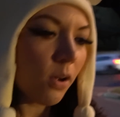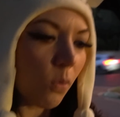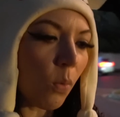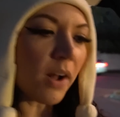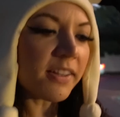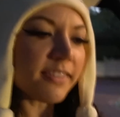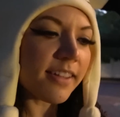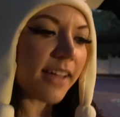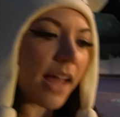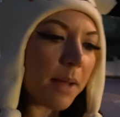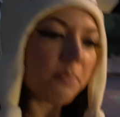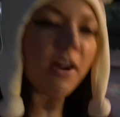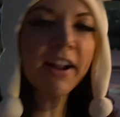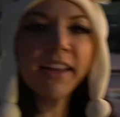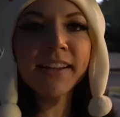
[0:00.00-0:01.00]
once the
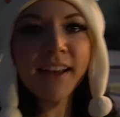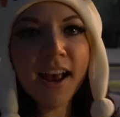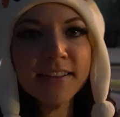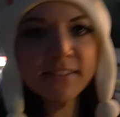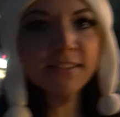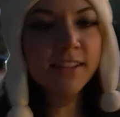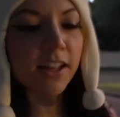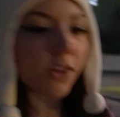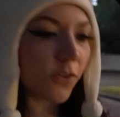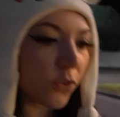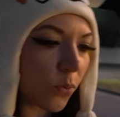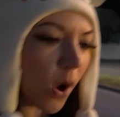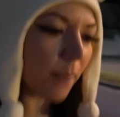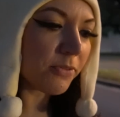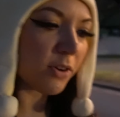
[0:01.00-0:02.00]
game recognizes that you've
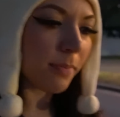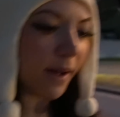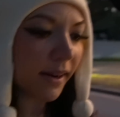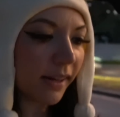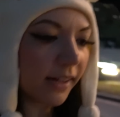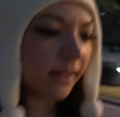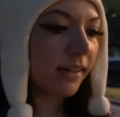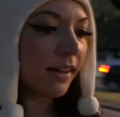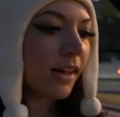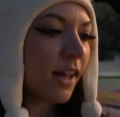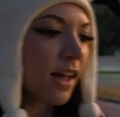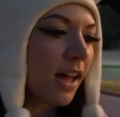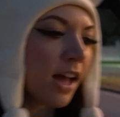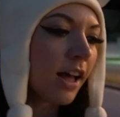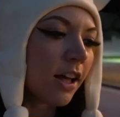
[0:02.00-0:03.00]
swapped your buddy,
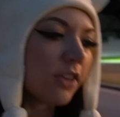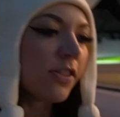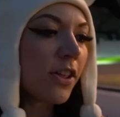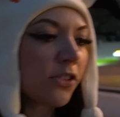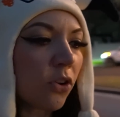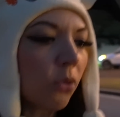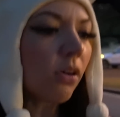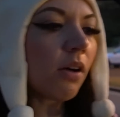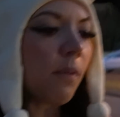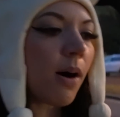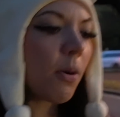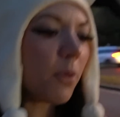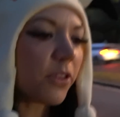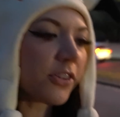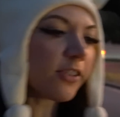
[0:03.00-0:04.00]
the
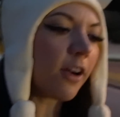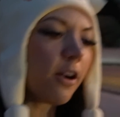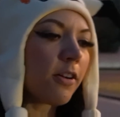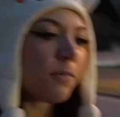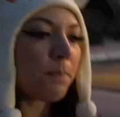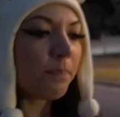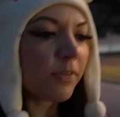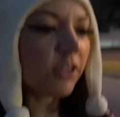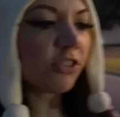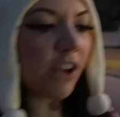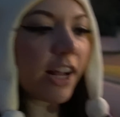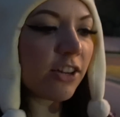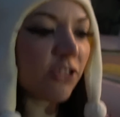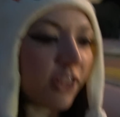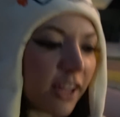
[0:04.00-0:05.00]
Zorua will start
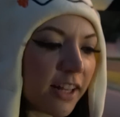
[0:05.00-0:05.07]
changing